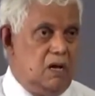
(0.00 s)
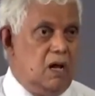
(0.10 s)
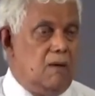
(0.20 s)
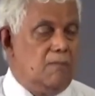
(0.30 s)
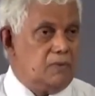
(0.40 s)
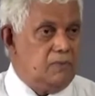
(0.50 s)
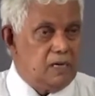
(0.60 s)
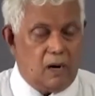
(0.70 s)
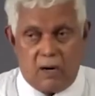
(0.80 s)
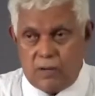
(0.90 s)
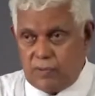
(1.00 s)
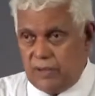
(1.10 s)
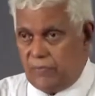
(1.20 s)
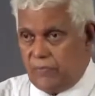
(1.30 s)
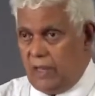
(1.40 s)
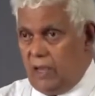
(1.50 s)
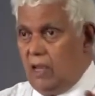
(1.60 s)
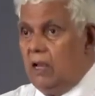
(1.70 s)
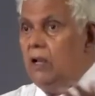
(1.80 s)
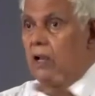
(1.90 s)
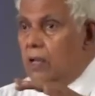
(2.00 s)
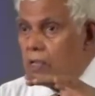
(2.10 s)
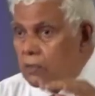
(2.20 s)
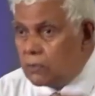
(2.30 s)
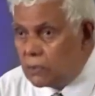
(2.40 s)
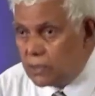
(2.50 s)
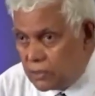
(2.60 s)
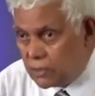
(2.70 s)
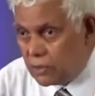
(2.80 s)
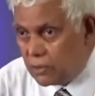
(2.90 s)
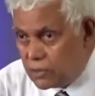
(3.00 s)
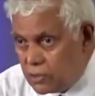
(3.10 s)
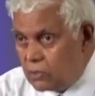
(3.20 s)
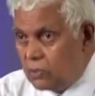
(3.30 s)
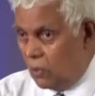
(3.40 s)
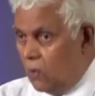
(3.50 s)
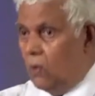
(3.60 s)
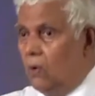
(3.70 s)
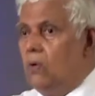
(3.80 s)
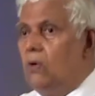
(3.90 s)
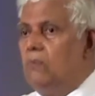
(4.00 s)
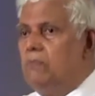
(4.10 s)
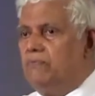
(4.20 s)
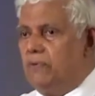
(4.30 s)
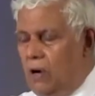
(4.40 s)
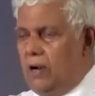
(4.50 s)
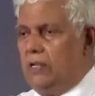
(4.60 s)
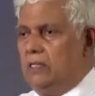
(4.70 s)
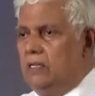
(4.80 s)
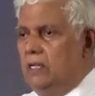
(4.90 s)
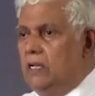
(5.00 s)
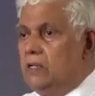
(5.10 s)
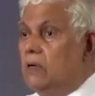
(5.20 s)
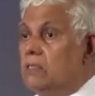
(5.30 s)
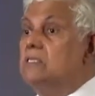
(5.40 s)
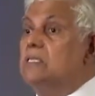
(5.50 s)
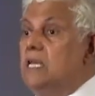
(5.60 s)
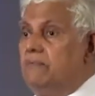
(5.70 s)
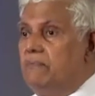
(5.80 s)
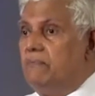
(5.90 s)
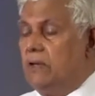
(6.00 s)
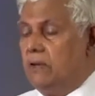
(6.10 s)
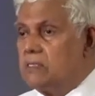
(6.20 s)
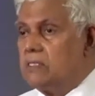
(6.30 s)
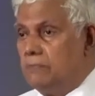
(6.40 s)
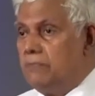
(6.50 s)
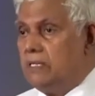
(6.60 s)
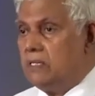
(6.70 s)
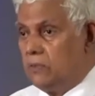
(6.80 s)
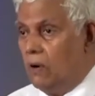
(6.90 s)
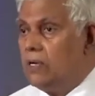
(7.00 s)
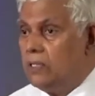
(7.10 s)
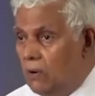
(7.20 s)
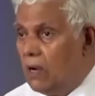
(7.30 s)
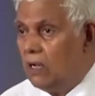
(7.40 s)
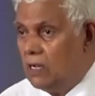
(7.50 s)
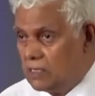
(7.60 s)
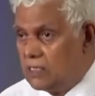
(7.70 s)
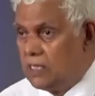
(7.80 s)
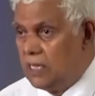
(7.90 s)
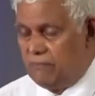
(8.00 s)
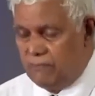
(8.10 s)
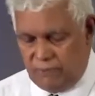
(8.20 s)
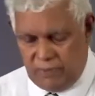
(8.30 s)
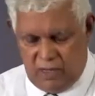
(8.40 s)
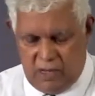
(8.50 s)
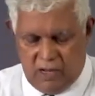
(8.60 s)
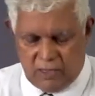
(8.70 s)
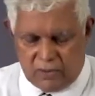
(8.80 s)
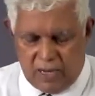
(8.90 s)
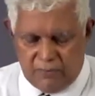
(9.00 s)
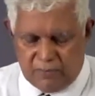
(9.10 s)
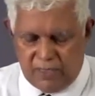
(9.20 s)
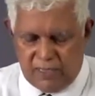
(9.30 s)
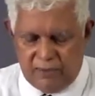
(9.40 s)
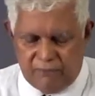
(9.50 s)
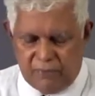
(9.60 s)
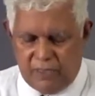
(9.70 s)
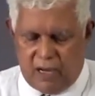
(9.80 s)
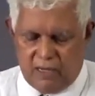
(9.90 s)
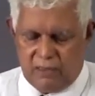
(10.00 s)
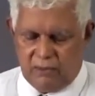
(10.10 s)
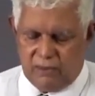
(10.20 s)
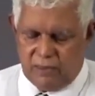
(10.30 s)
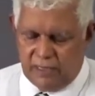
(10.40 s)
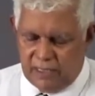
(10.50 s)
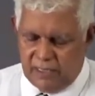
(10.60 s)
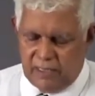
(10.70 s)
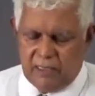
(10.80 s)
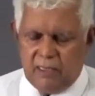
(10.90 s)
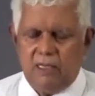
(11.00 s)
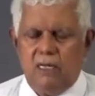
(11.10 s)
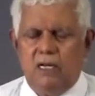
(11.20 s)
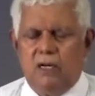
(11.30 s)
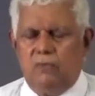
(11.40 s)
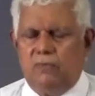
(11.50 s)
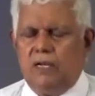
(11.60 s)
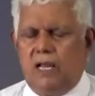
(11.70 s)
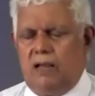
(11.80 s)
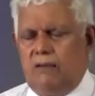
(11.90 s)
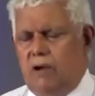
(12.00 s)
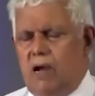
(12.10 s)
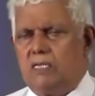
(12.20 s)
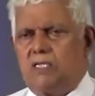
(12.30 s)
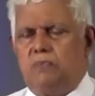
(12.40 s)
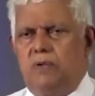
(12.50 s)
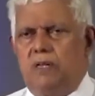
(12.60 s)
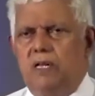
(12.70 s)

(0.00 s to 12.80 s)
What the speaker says: But when honor is there, you go low before honor. You are safe. When you are submitting to honor, you are safe. So I pray every young lady here will have a husband